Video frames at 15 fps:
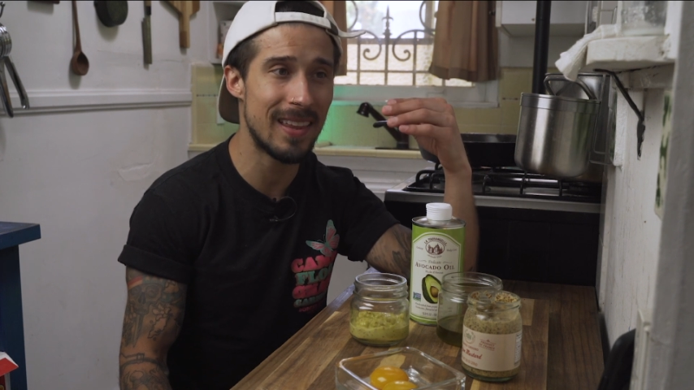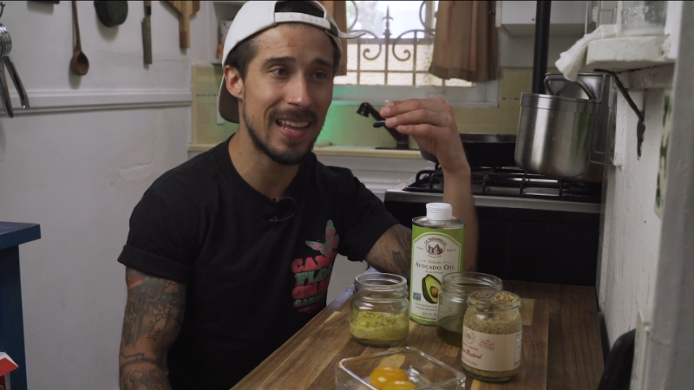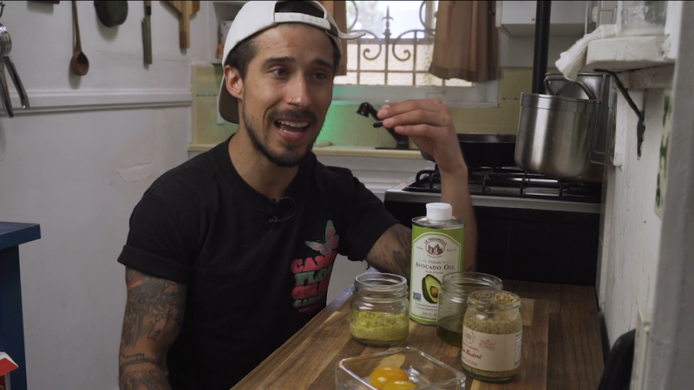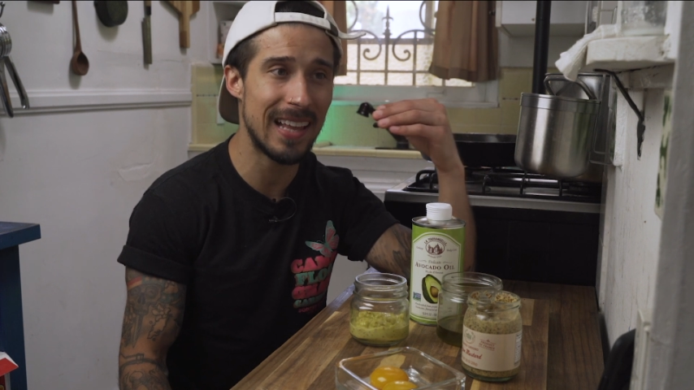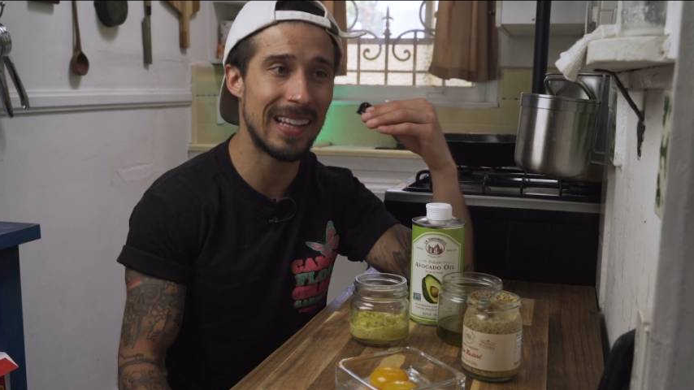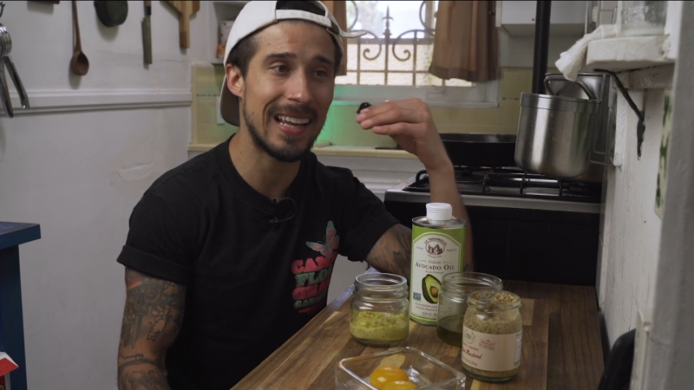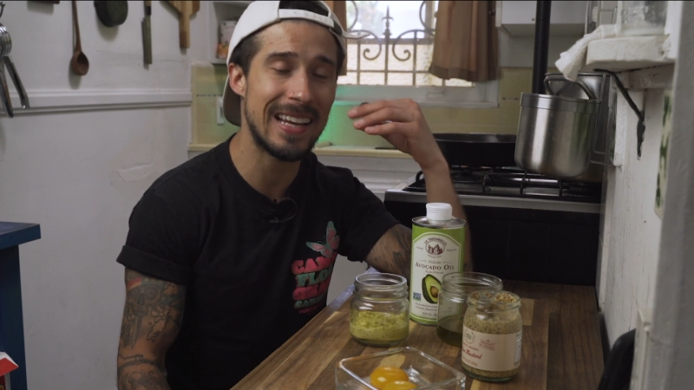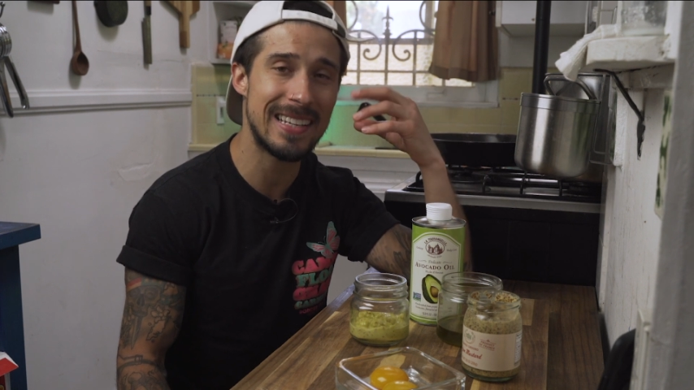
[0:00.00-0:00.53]

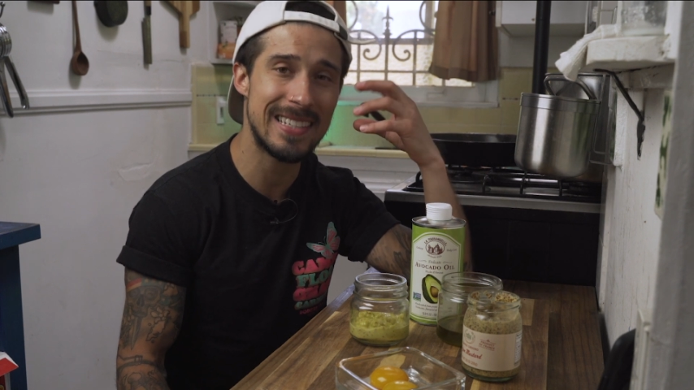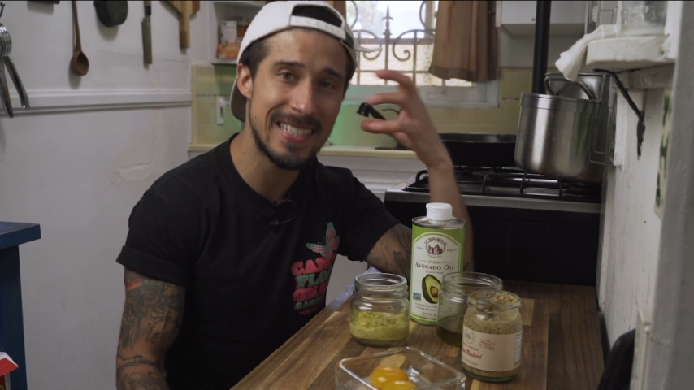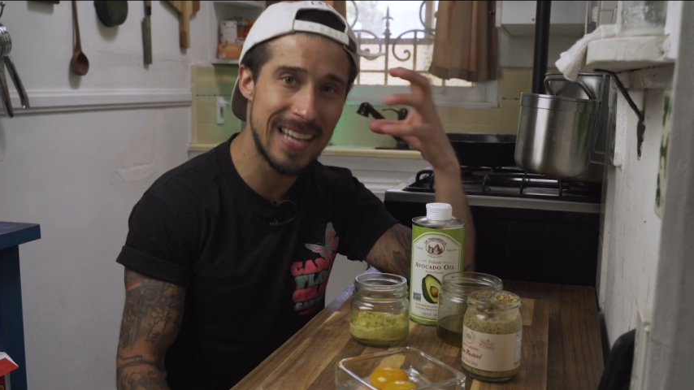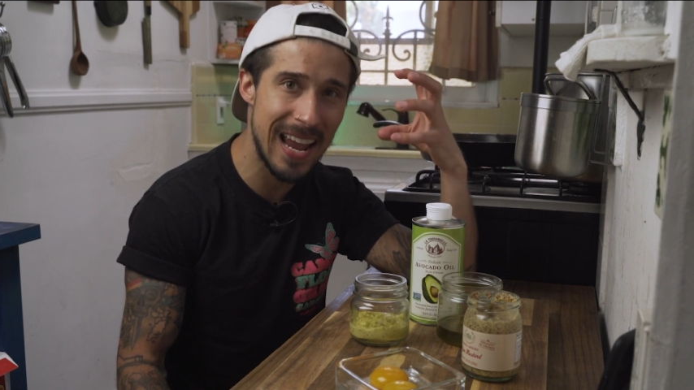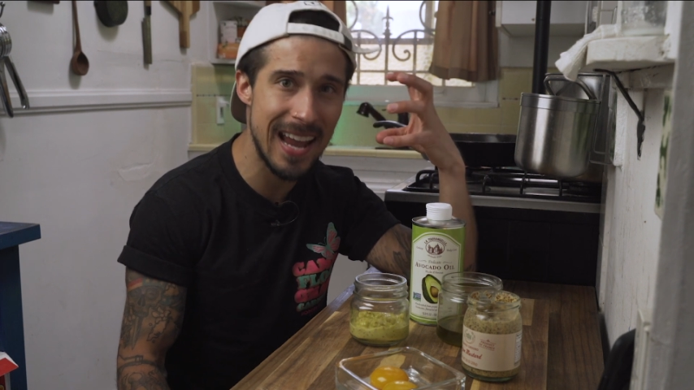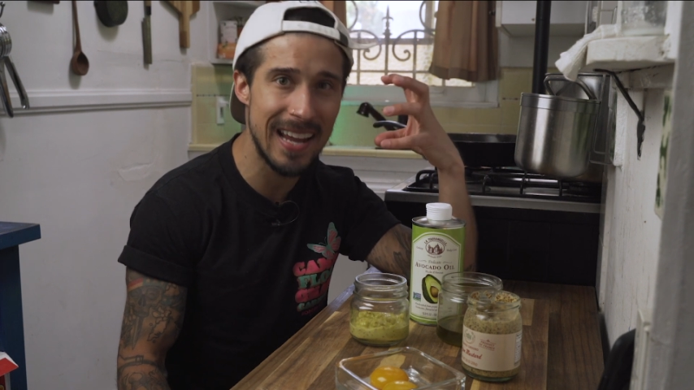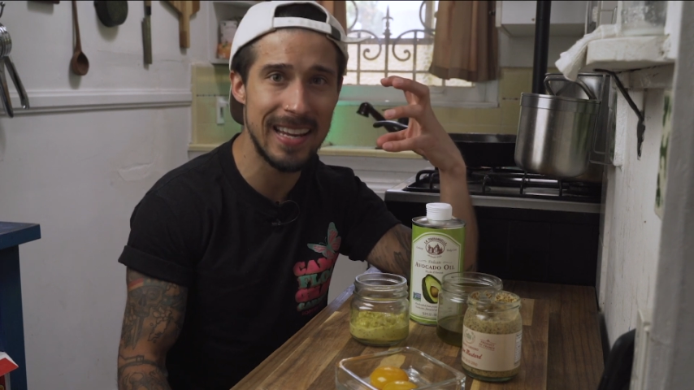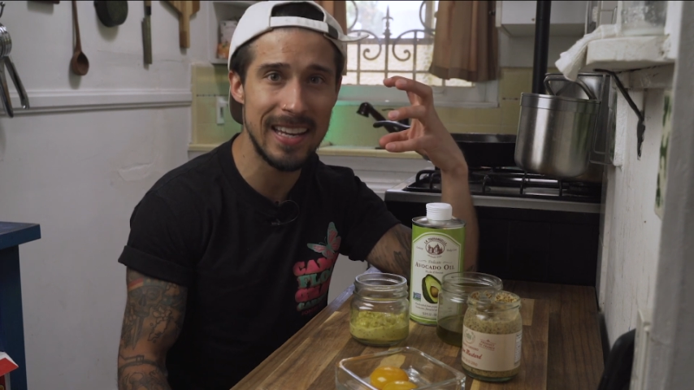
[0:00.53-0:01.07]
that like
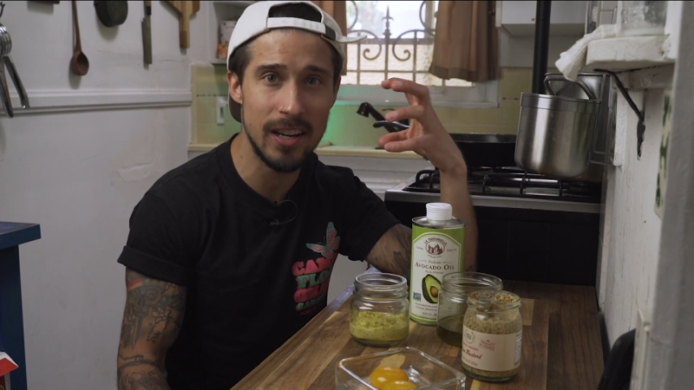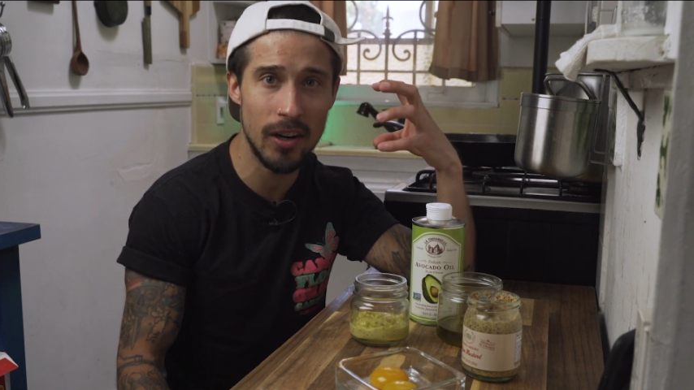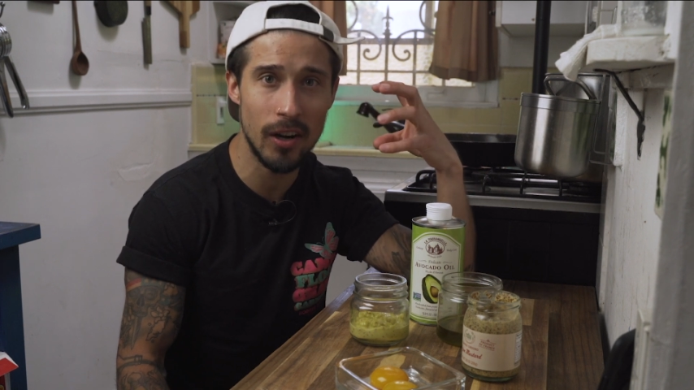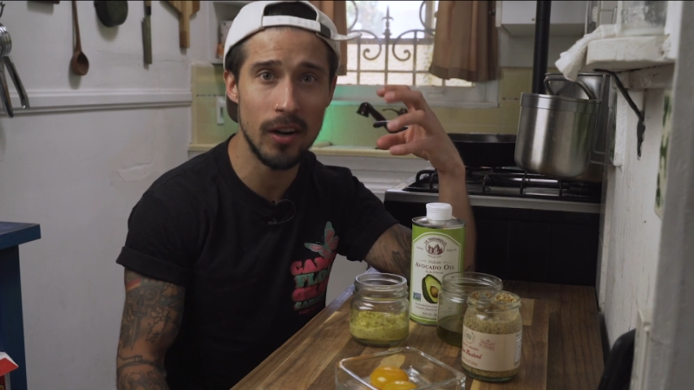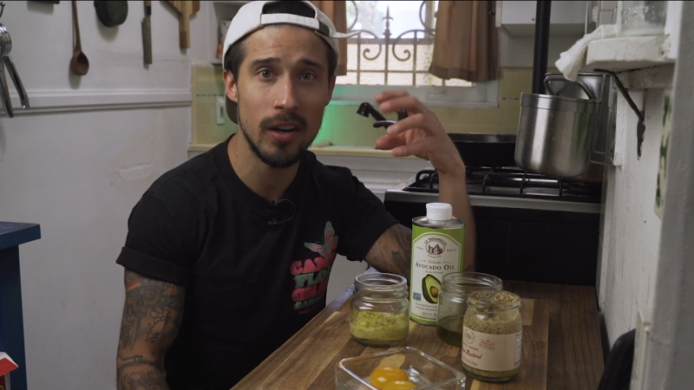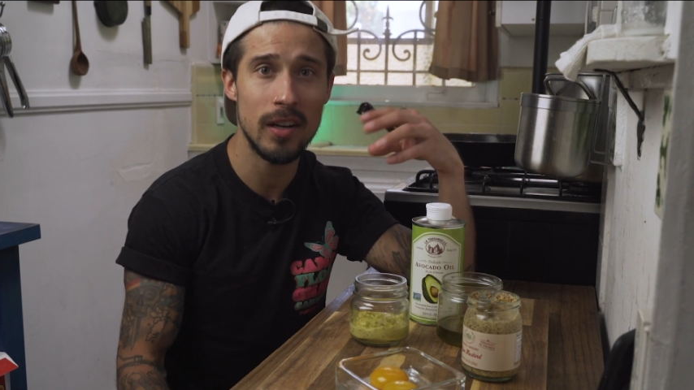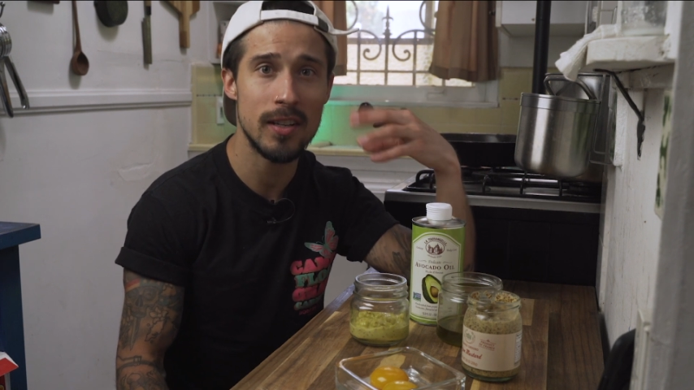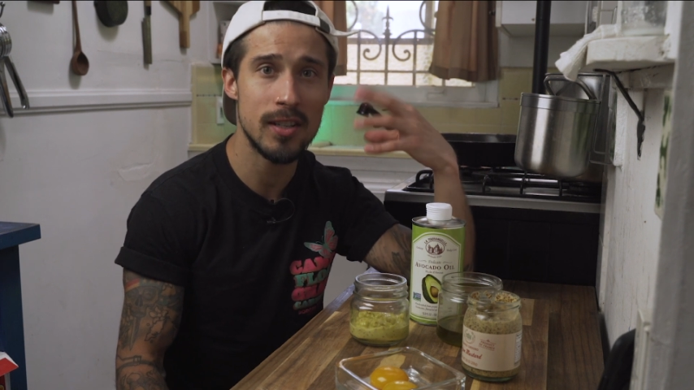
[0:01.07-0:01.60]
tangier,